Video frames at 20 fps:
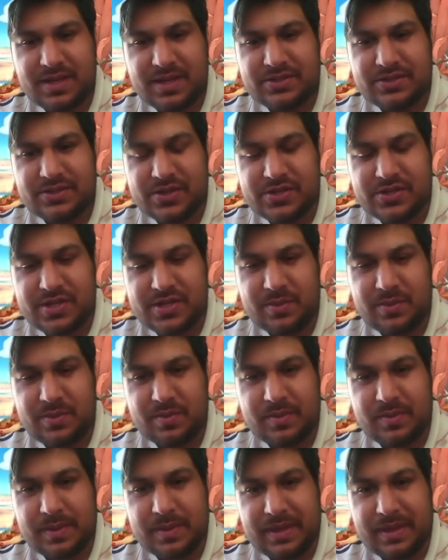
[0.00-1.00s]
So she will
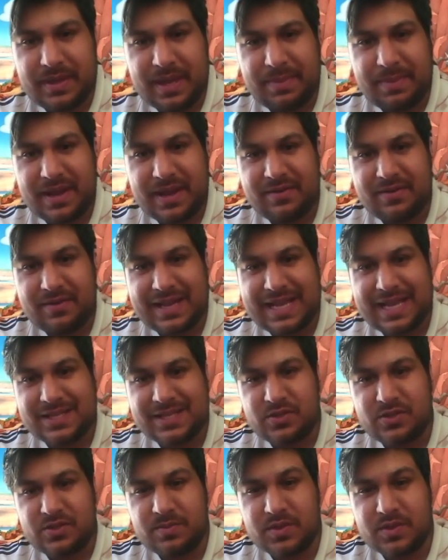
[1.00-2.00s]
be appearing as
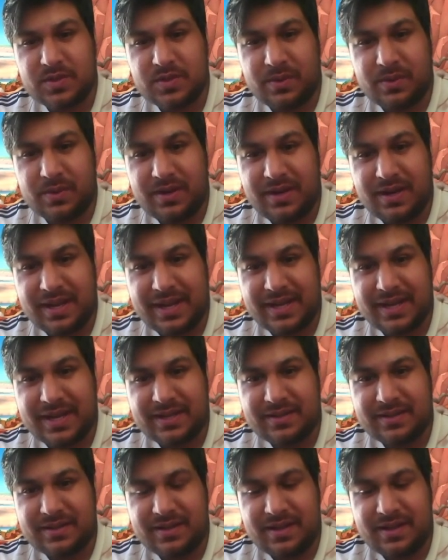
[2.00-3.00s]
a normal
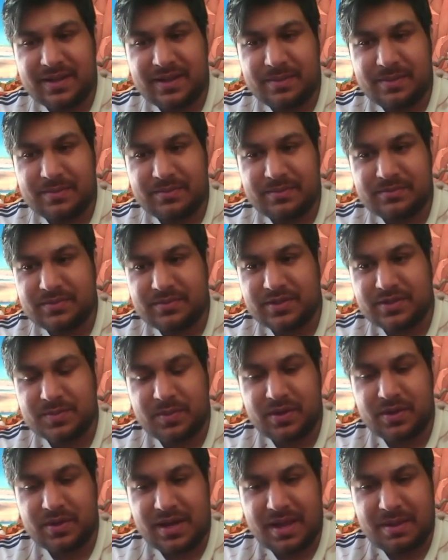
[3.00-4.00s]
spotlight
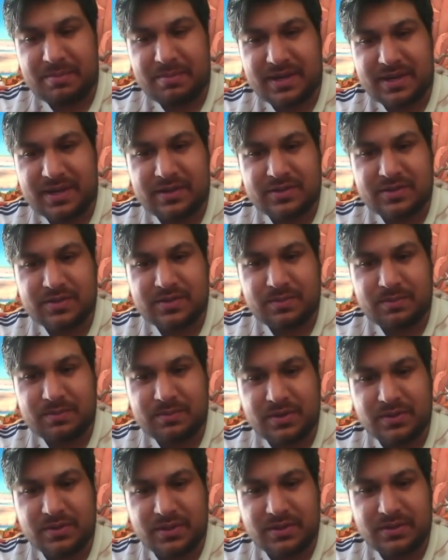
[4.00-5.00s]
banner
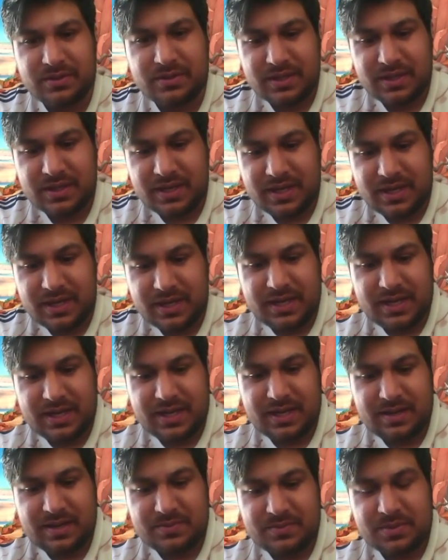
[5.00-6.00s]
tomorrow.
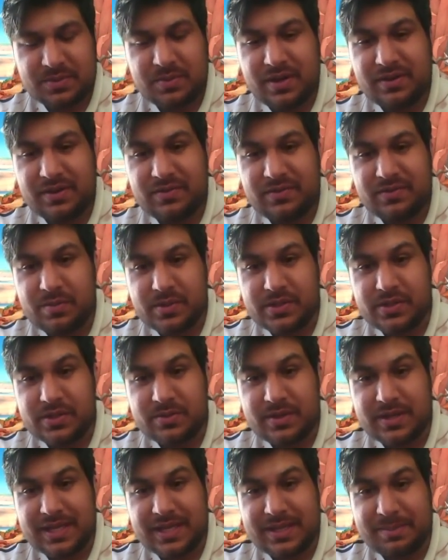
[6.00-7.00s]
So what I thought we'd do is
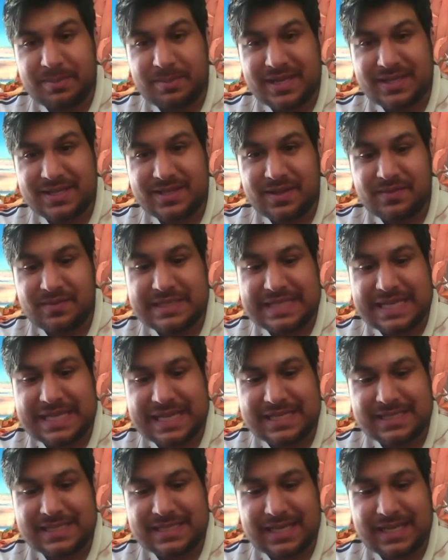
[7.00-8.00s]
look at the passive
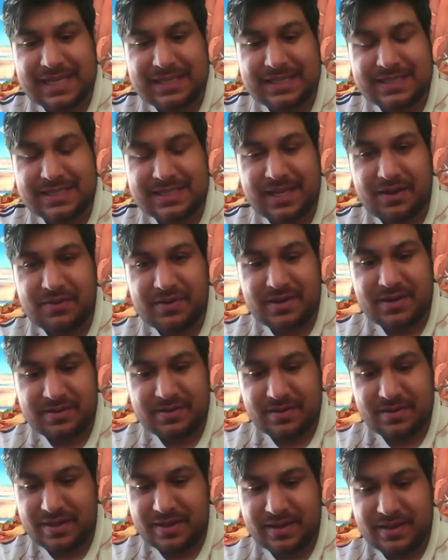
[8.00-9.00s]
stats and the sync grid.
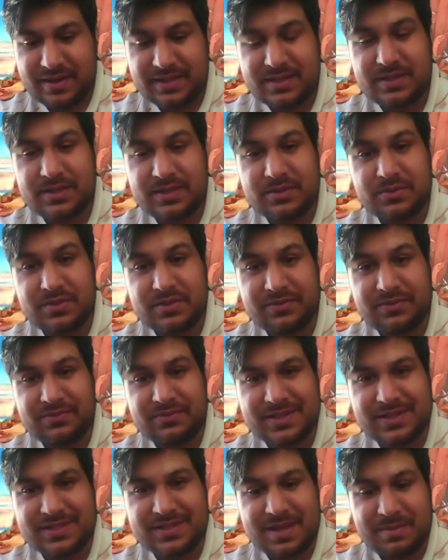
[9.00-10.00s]
This is also the
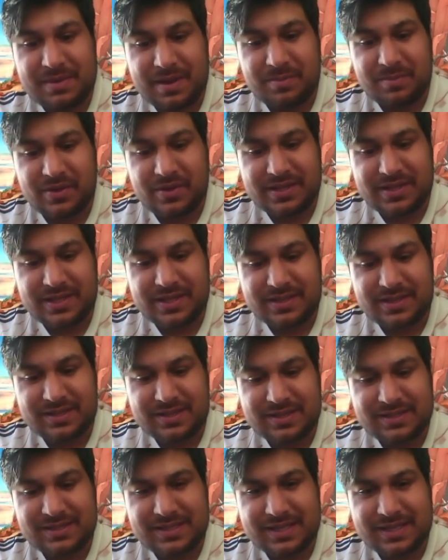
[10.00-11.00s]
first time I'm looking at the
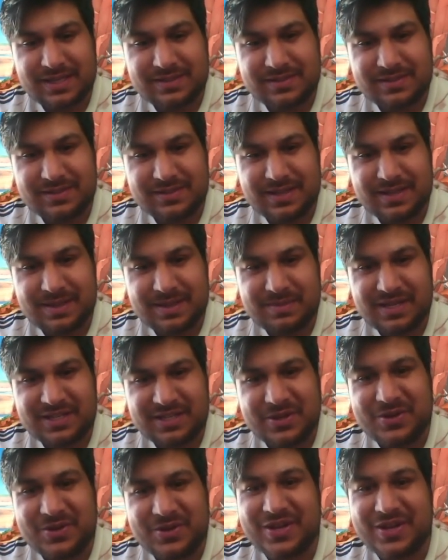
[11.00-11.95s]
stats. I like